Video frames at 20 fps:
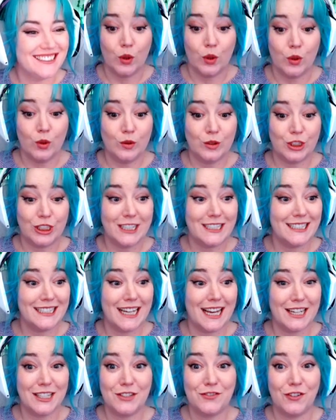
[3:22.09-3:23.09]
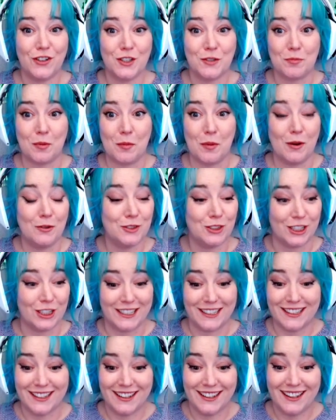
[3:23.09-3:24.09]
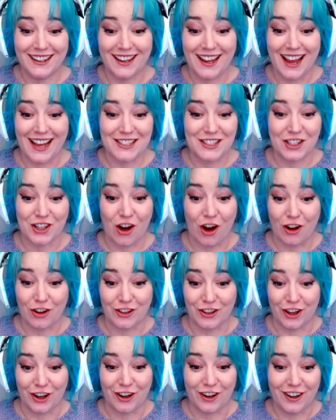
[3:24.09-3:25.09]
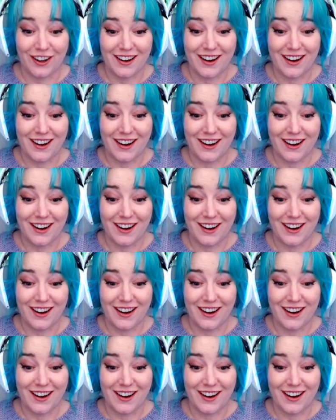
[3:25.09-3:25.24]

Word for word: Ooh, Jason got his first promotion as a gardener.